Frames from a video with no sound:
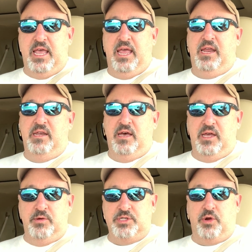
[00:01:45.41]
and
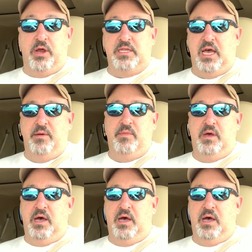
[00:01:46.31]
it was a great time.